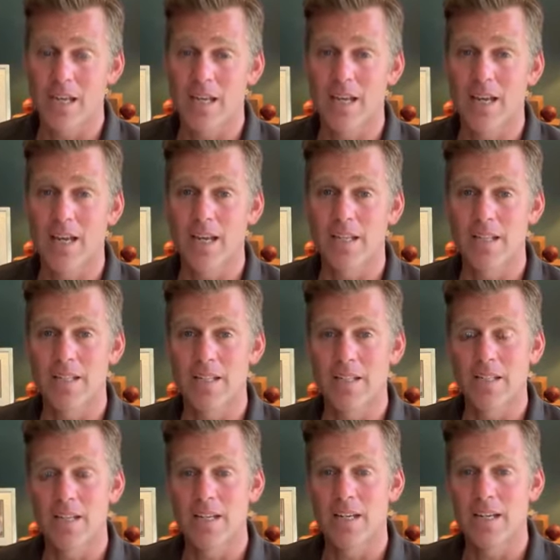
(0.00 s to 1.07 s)

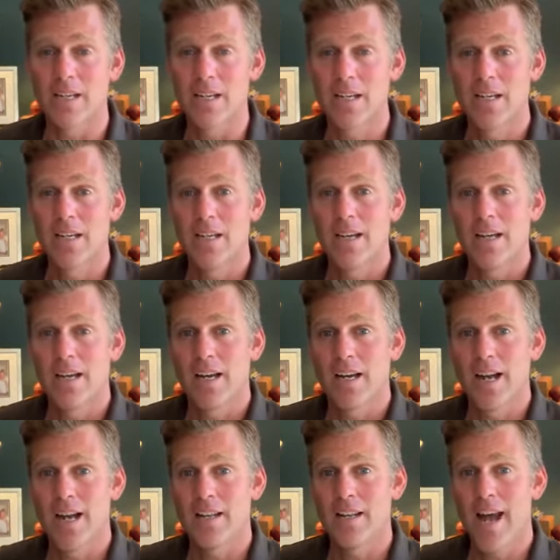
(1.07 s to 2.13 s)
and uh,
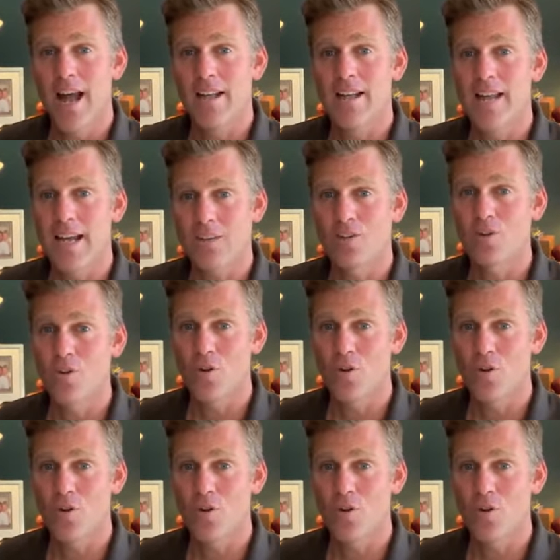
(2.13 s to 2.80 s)
and and that's